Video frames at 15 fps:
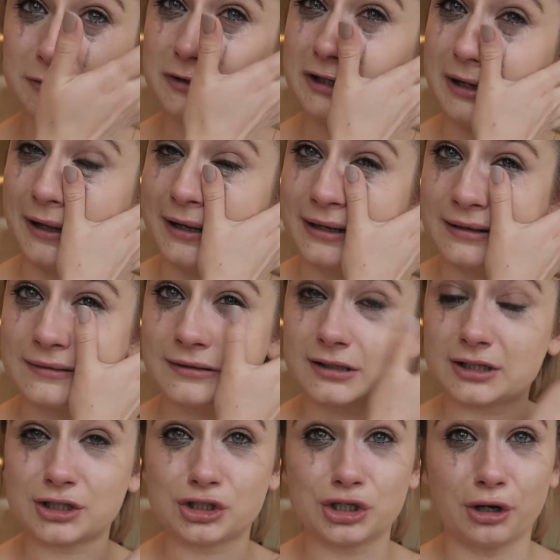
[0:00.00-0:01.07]
to like,
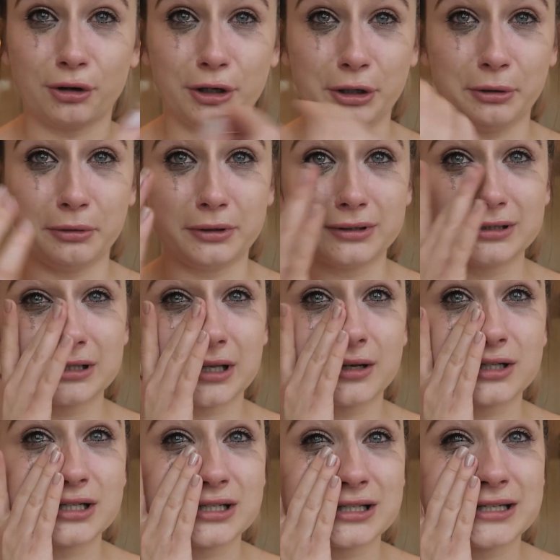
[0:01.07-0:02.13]
to show you
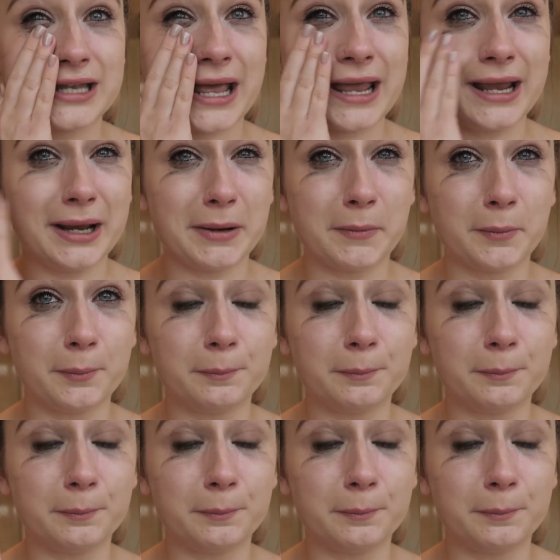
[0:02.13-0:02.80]
such a state.